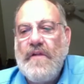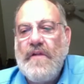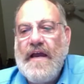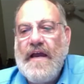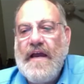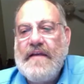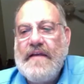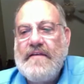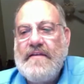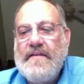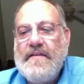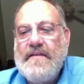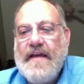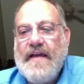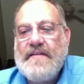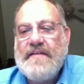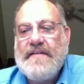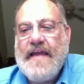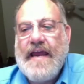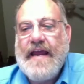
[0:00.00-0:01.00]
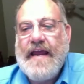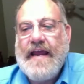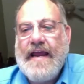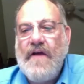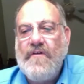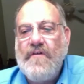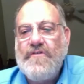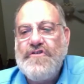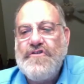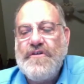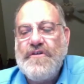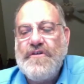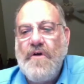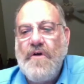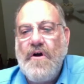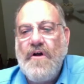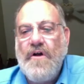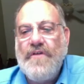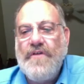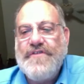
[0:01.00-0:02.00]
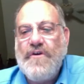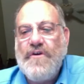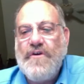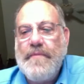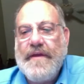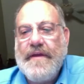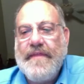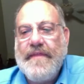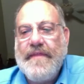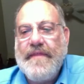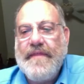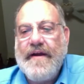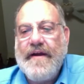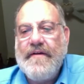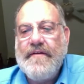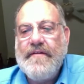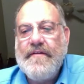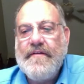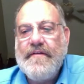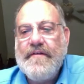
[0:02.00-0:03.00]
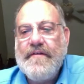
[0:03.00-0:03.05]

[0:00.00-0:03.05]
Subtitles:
Light text Hangout should also be there.